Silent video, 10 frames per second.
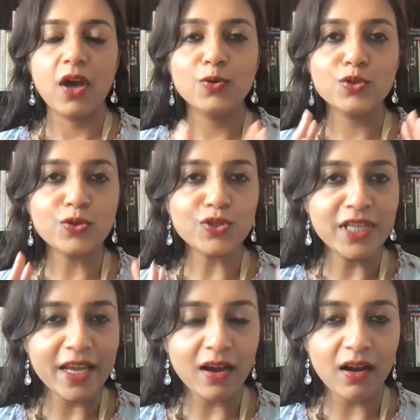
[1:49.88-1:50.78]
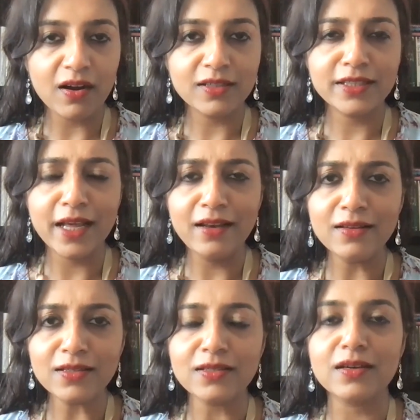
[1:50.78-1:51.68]
So Sneha, tell
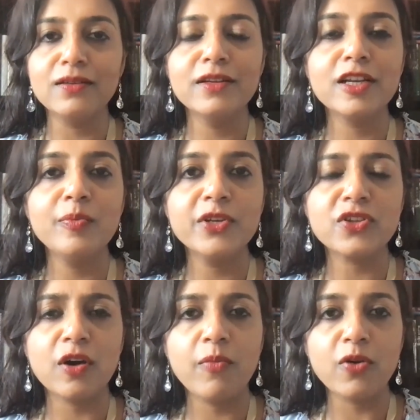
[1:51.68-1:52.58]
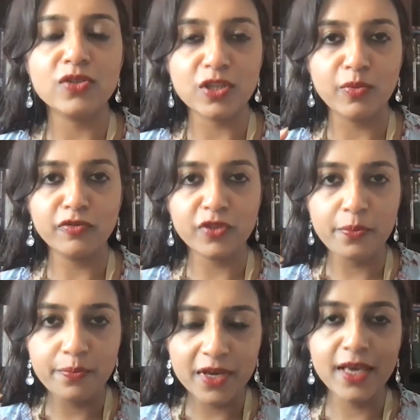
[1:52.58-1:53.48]
us a little bit about some of the
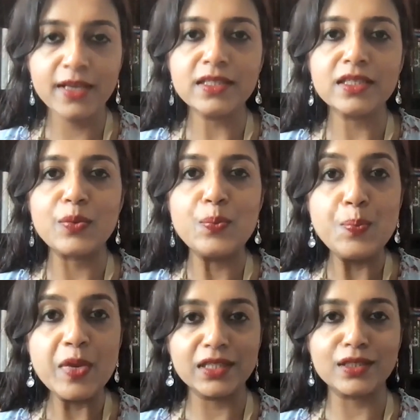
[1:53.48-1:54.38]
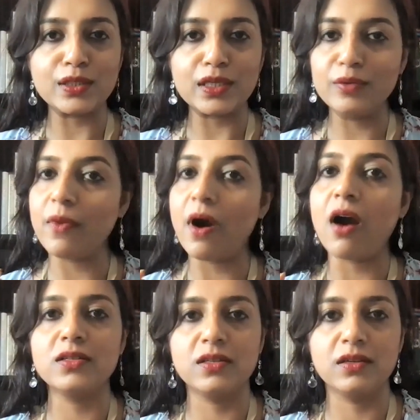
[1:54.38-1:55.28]
biggest myths in
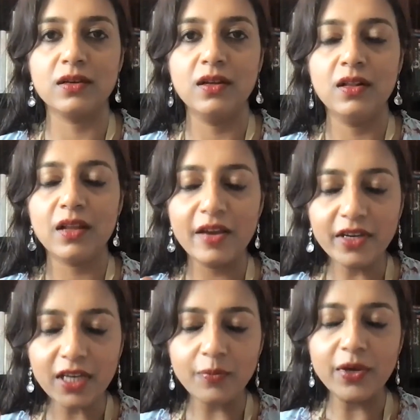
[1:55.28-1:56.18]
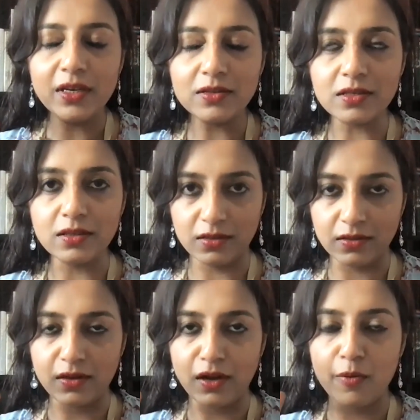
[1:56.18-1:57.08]
marketing. Every time I listen
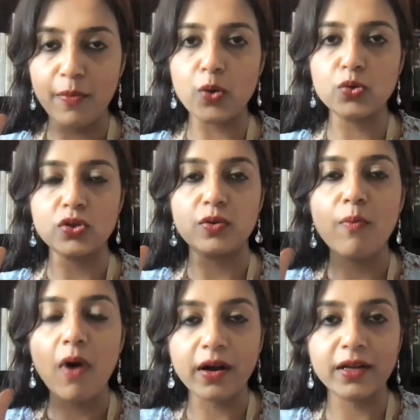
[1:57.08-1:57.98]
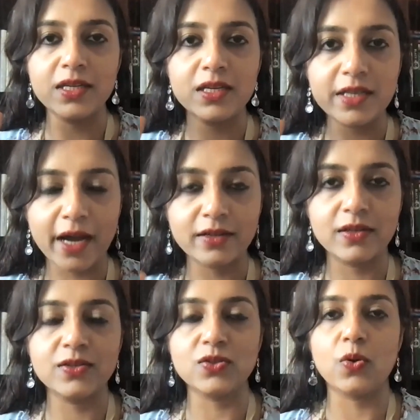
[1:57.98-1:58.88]
about marketing
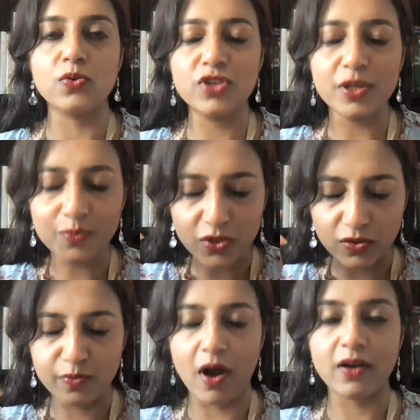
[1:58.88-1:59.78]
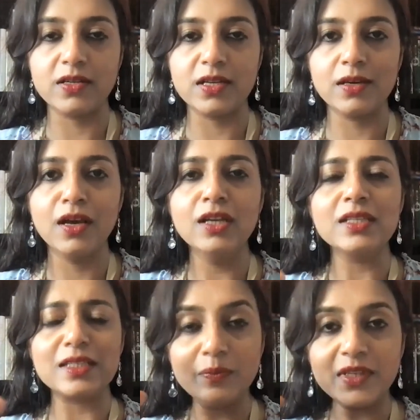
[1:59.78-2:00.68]
tactics or tips in marketing,
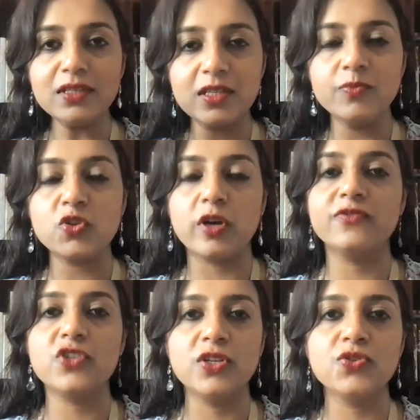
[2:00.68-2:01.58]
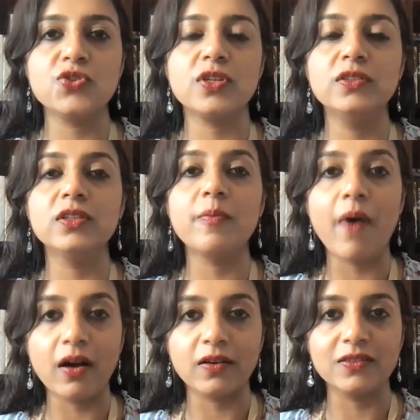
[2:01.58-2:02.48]
something seems to have changed in the
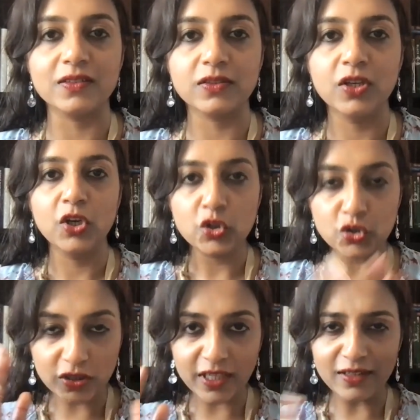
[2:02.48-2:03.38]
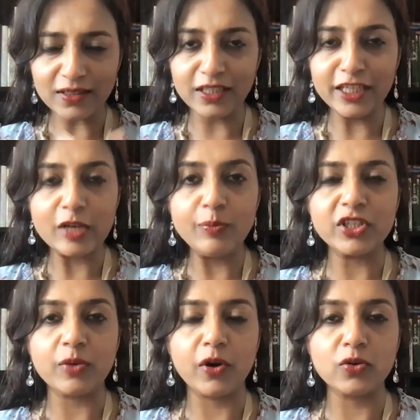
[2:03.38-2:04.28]
market. So tell us a little bit
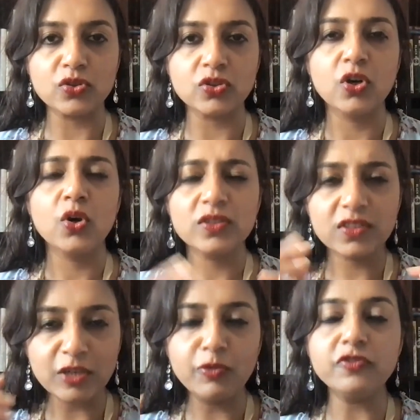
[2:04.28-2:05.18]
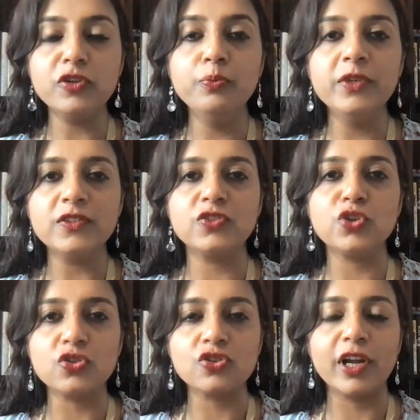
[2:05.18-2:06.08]
about some of the myths
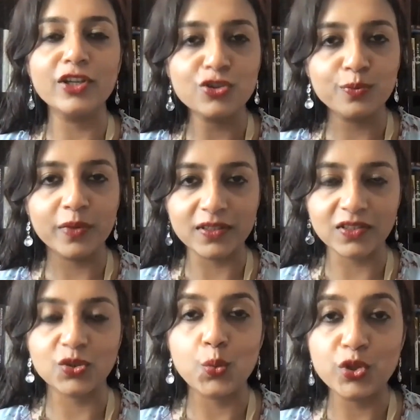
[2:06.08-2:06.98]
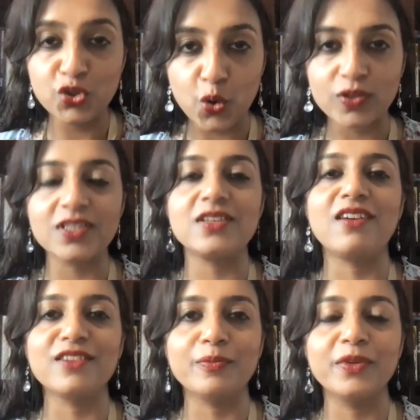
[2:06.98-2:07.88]
you're trying to bust with your
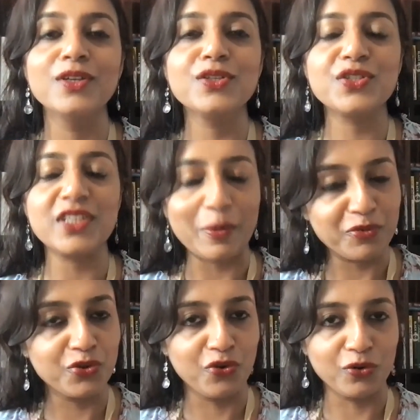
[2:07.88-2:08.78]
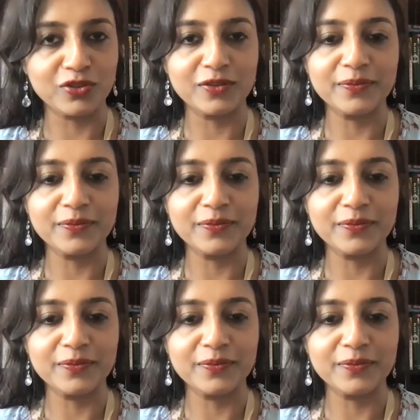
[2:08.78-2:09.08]
startup, Step to Growth.